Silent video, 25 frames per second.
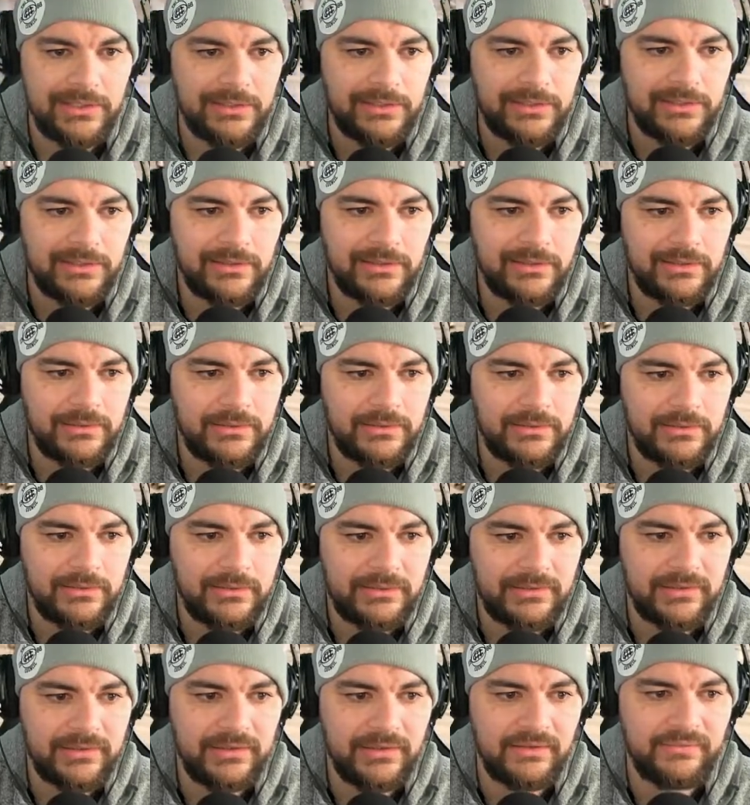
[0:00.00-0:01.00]

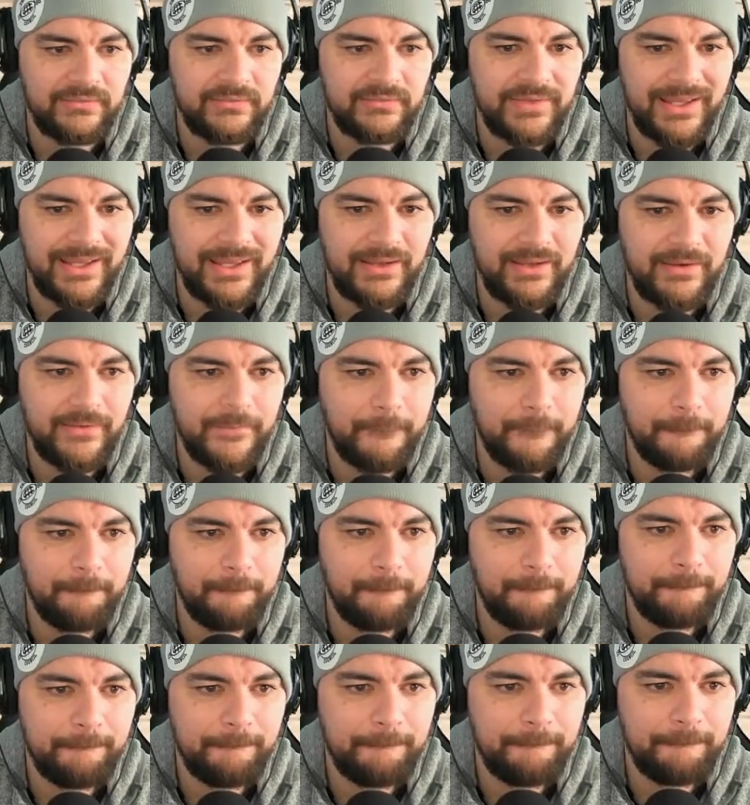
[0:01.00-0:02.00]
Rim. Love Three that.
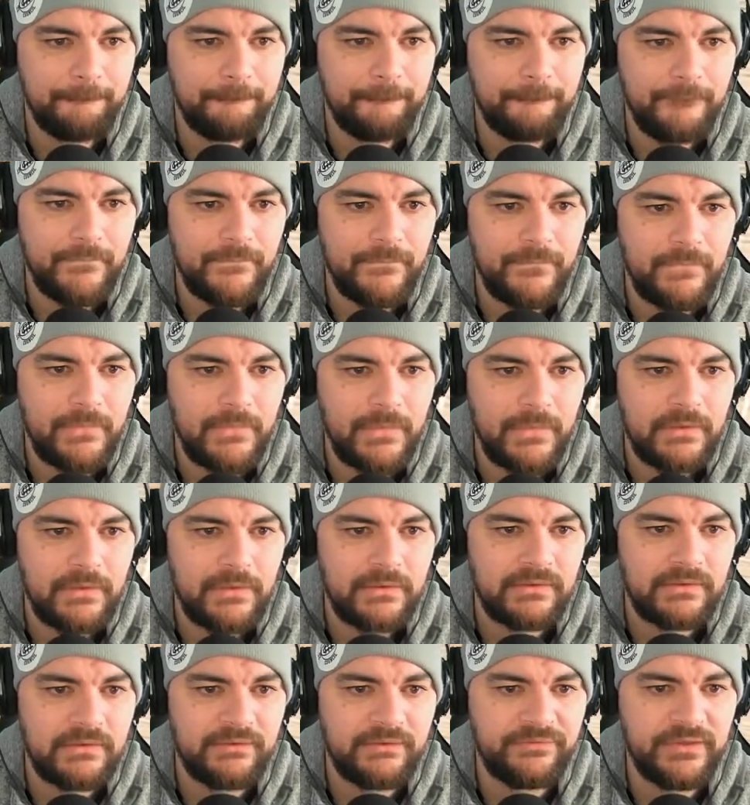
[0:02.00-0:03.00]
veterans in, two
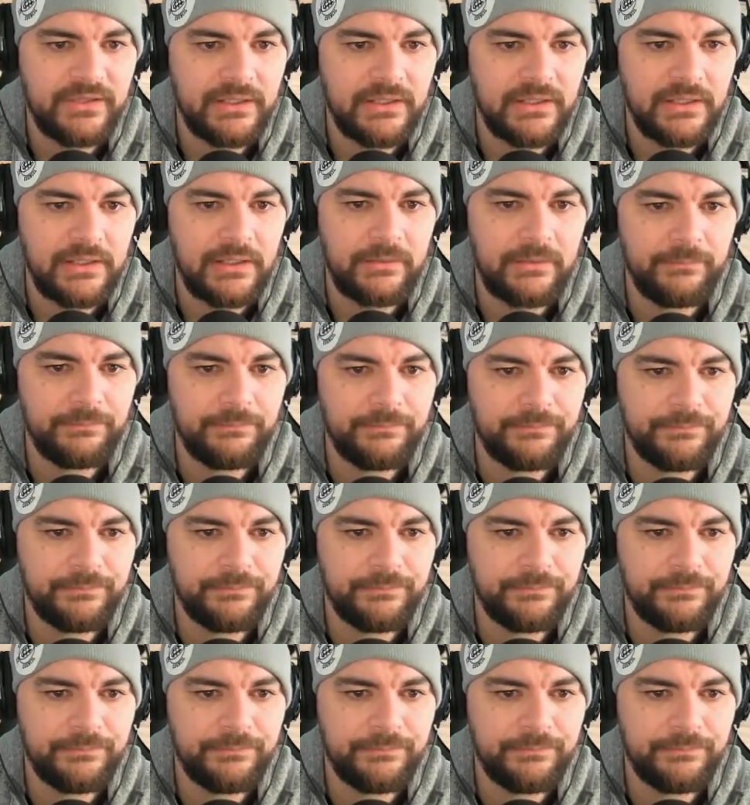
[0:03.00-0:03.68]
prospects. Lifting up.